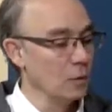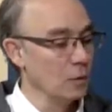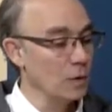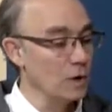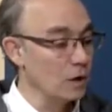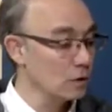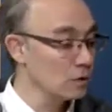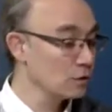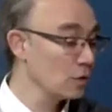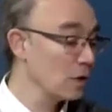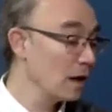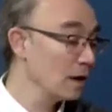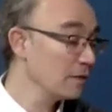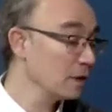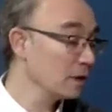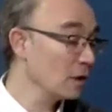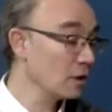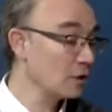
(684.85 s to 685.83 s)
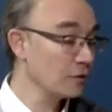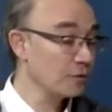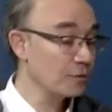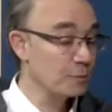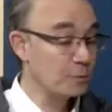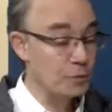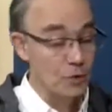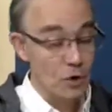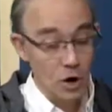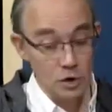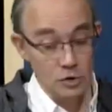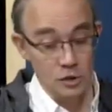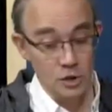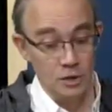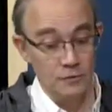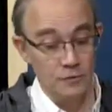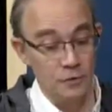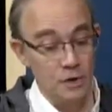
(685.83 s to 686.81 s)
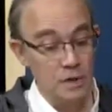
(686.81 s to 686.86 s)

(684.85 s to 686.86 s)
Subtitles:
We also have a lot of projects,